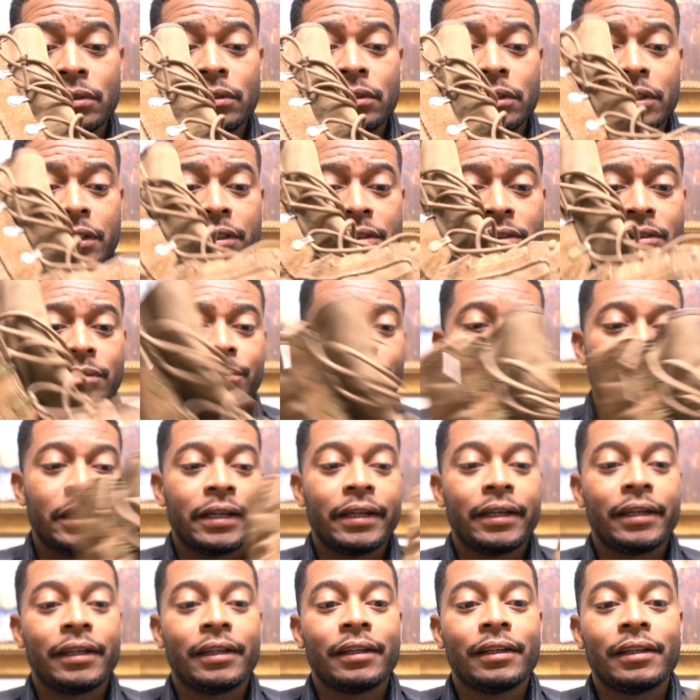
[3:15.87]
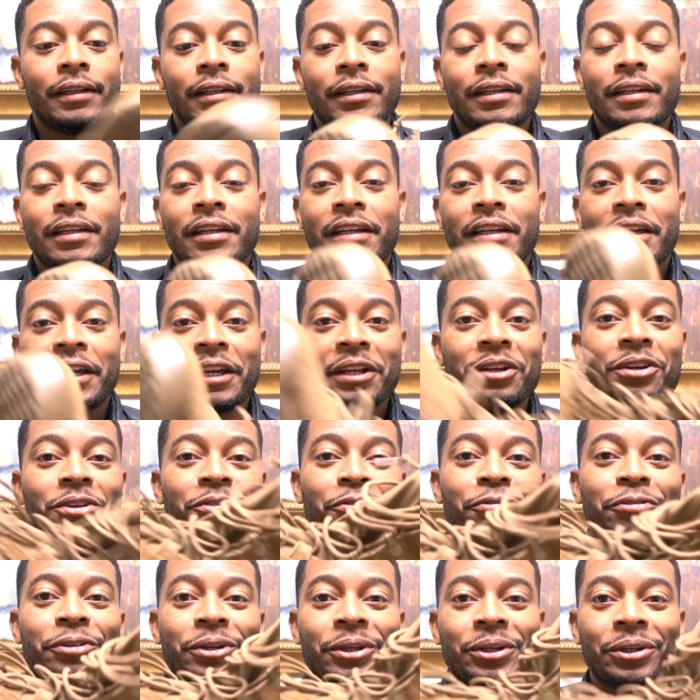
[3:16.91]
These are my in the
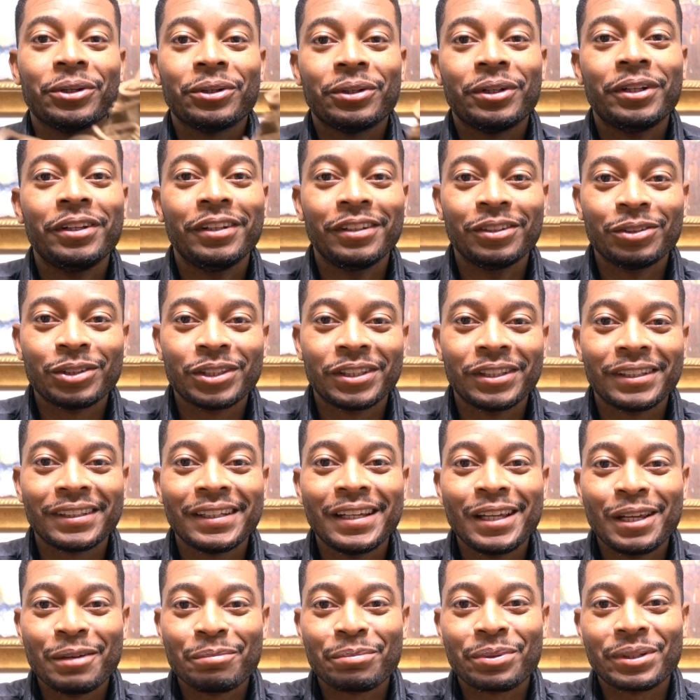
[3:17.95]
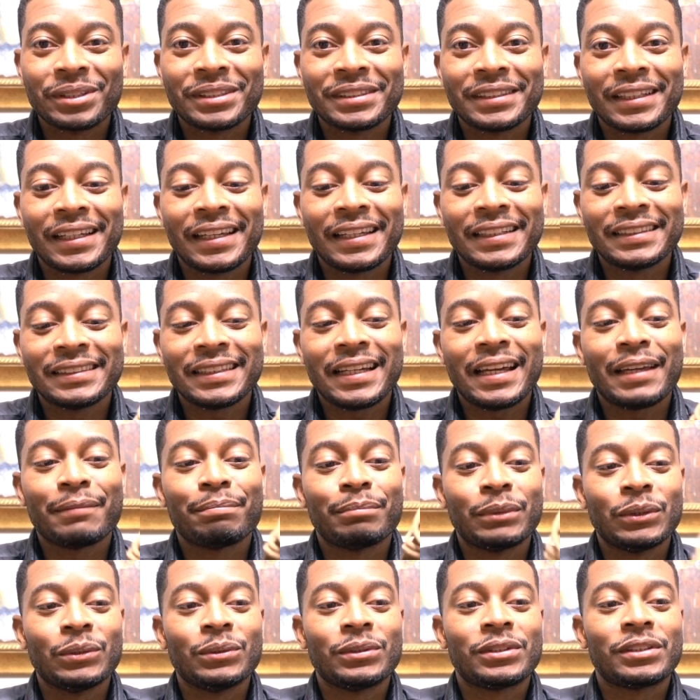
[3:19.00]
field per se type
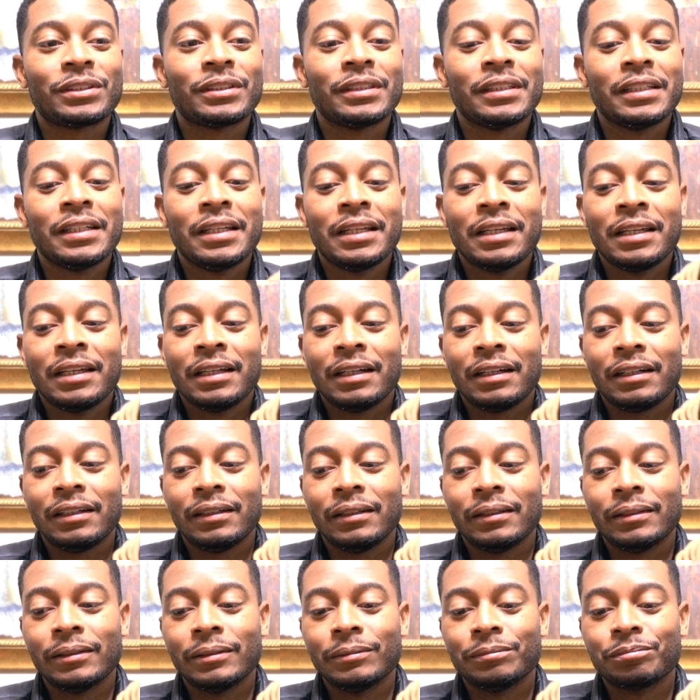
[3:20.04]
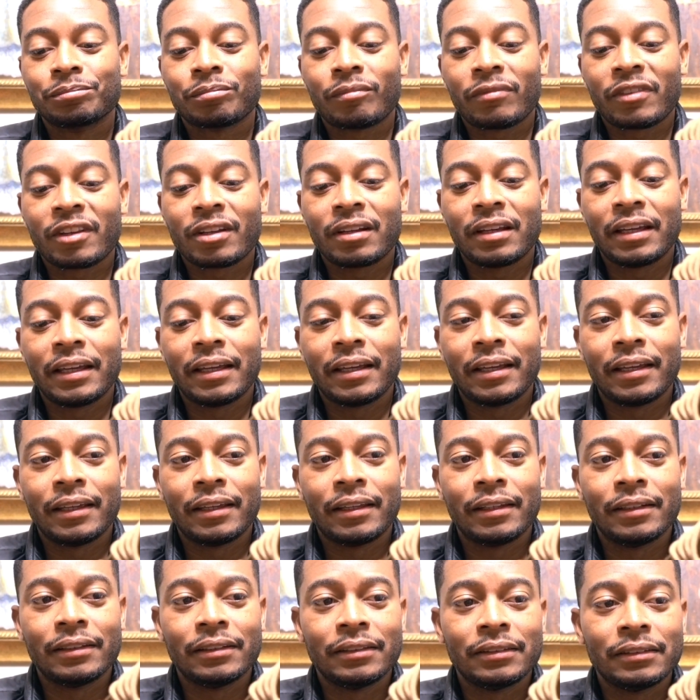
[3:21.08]
boots,
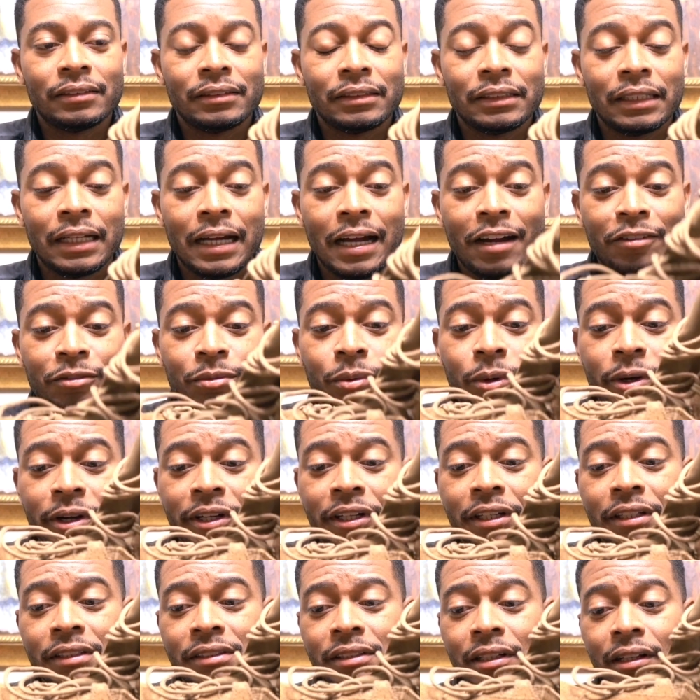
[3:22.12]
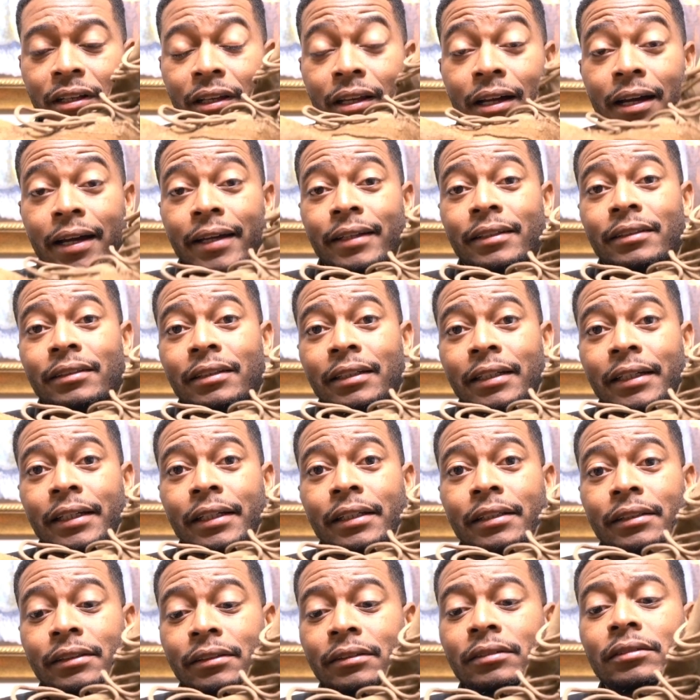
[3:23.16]
and I've worn these a lot, like
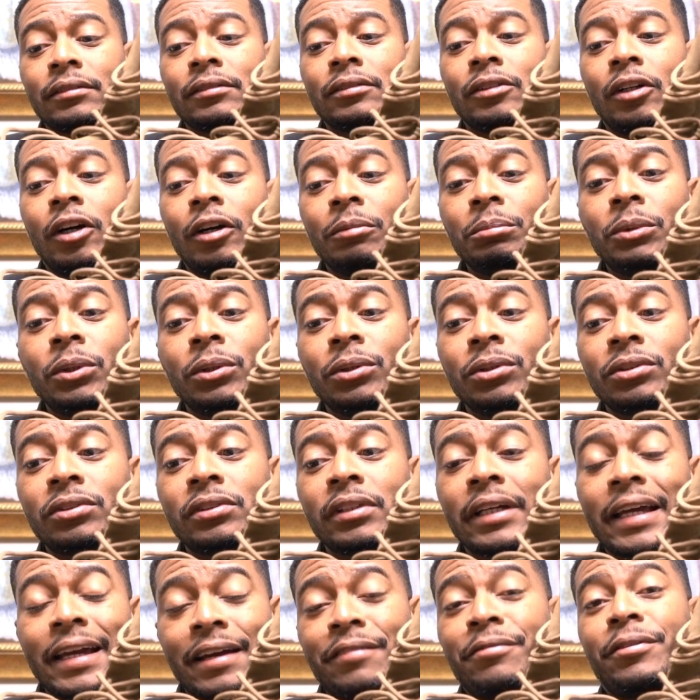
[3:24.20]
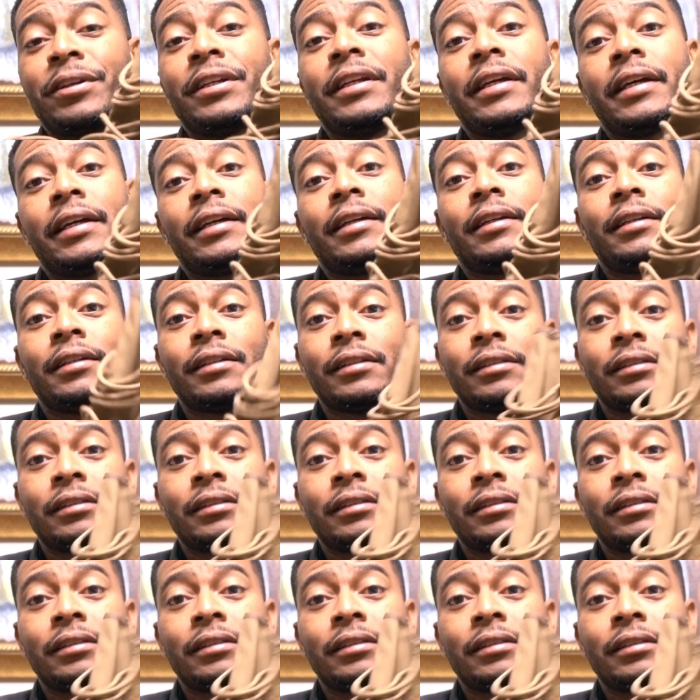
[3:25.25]
almost every day